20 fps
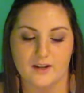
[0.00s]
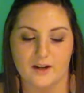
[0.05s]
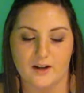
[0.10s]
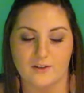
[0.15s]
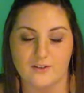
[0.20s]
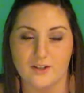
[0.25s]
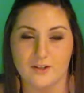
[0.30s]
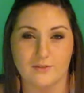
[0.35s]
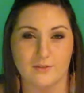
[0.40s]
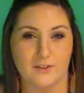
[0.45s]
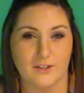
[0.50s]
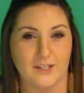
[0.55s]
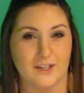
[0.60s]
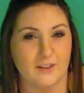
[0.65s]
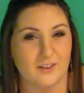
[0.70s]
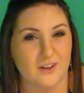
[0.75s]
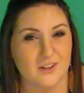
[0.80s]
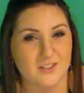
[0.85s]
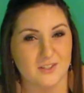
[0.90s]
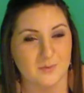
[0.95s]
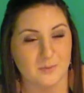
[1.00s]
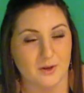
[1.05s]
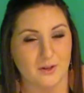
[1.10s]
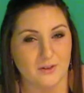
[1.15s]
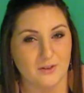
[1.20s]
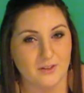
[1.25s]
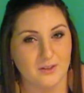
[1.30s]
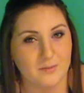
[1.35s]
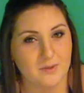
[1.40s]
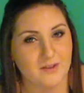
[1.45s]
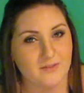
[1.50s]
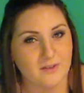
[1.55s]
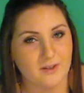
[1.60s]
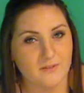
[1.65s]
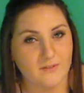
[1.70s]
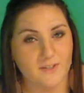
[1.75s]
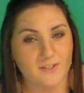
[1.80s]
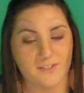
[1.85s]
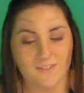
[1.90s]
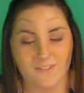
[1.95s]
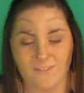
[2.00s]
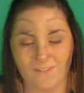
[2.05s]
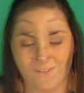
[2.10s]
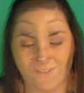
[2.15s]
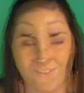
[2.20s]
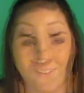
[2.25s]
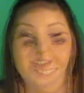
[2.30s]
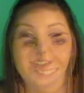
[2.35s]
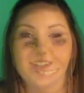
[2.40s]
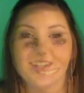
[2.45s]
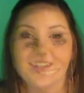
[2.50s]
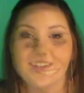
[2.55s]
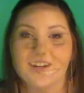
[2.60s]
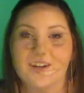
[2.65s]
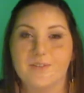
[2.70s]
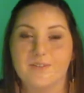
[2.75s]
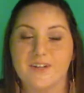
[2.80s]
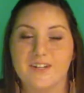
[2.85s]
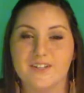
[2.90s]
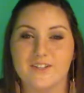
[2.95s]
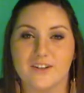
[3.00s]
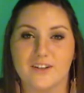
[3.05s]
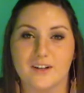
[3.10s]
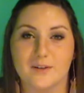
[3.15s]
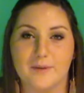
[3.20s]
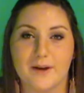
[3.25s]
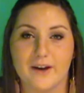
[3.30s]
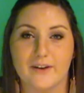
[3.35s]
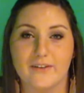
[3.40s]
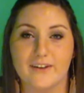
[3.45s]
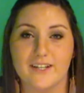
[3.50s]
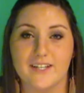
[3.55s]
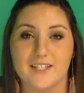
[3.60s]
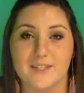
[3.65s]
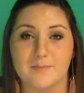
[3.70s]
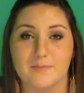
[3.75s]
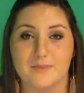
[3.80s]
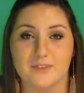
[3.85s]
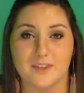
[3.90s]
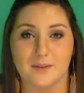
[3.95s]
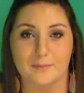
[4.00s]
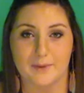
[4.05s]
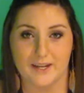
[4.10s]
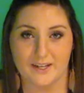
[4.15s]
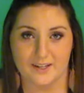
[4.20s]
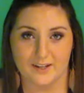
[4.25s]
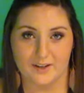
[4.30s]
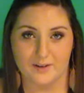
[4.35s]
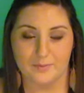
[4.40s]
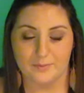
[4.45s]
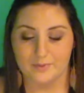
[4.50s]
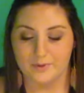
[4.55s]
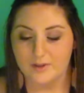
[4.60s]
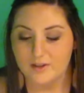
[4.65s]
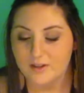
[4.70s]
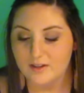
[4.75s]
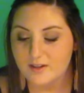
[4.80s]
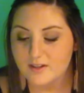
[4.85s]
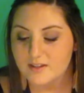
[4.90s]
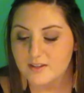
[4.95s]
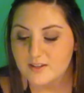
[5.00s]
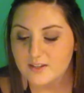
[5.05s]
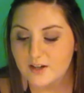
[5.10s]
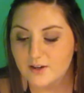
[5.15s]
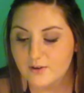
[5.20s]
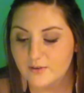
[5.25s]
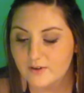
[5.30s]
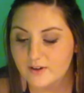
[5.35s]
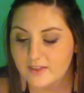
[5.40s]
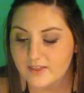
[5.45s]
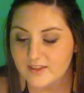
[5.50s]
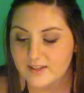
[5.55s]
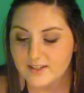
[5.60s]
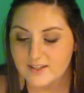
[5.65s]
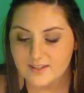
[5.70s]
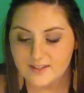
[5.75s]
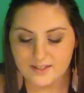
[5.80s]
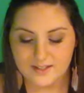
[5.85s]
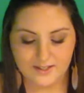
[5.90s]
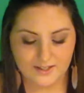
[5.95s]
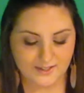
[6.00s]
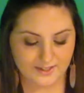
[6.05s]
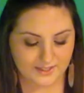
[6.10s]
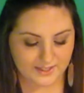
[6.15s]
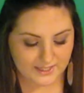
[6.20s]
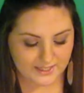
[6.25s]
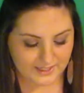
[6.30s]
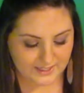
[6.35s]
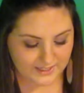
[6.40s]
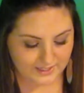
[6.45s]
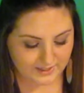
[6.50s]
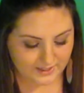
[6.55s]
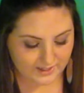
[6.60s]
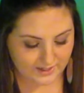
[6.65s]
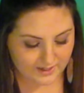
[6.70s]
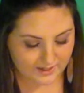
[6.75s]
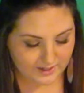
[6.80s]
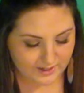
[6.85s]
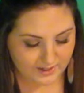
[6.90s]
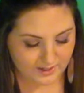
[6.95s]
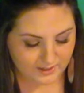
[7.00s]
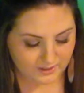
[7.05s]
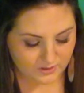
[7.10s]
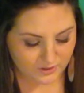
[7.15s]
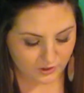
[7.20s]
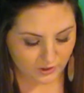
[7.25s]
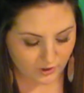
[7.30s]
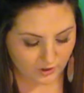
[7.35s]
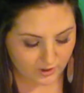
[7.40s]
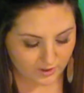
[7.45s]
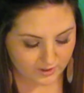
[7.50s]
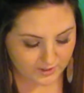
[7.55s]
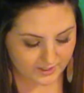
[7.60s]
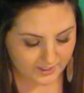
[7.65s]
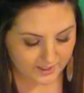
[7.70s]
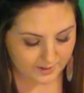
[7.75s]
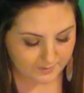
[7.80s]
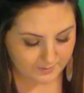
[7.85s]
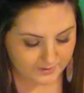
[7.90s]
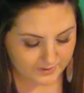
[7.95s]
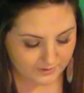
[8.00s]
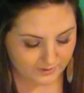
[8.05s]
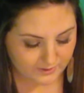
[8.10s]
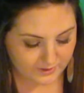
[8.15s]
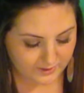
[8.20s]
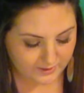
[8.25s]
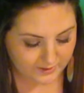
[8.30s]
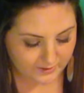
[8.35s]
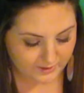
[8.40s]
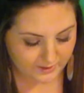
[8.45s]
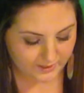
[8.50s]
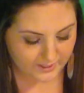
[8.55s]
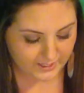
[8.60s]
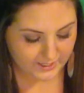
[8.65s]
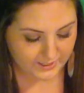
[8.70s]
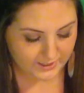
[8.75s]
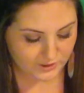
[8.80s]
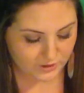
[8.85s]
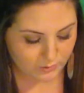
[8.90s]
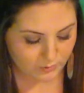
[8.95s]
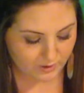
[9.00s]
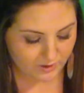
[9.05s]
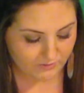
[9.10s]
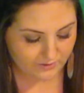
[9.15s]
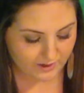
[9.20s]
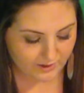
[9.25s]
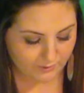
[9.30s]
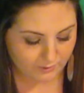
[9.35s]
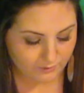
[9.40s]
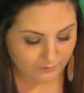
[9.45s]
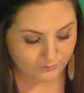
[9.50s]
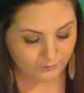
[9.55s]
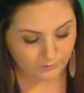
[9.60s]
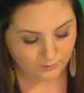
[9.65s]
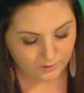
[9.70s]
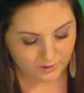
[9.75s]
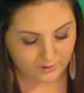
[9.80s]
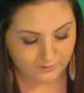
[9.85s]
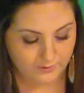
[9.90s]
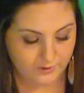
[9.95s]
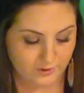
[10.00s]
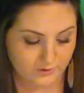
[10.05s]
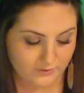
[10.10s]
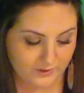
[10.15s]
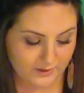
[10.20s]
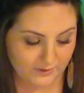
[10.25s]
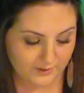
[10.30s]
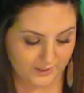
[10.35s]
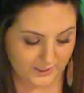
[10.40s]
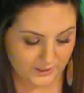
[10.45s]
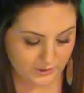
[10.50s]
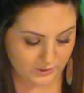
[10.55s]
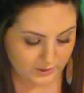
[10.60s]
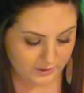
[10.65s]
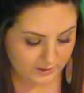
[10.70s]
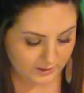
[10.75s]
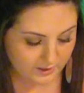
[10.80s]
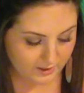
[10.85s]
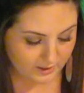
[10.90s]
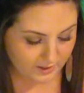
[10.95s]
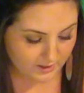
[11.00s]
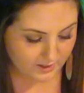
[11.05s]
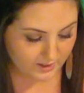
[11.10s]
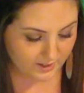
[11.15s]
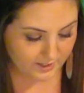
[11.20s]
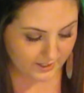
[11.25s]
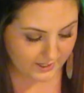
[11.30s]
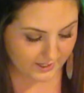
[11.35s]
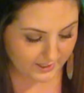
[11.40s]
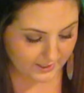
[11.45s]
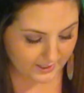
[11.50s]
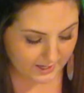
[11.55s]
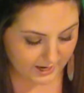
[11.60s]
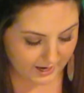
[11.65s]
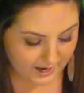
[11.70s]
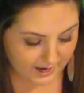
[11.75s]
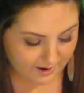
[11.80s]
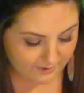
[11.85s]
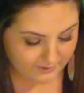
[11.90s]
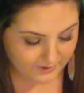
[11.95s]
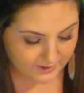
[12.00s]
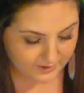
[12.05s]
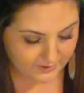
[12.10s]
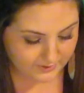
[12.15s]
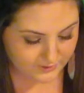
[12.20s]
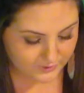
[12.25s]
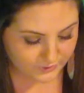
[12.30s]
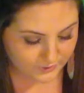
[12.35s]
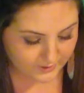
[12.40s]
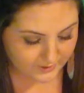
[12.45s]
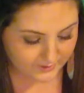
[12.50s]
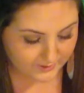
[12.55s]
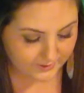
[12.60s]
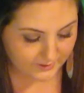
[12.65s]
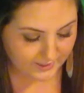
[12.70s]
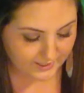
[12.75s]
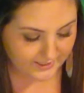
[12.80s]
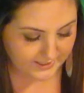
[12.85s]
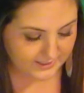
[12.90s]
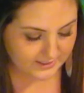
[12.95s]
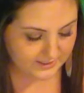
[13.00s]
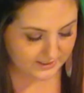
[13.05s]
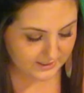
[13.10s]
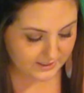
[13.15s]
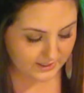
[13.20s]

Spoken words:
are definitely a lot smaller than my favorites. So the first thing that I'm going to talk about is the makeup. So this is the Tarte Amazonian Clay 12-Hour Full Coverage Foundation, and I have it in the shade Light,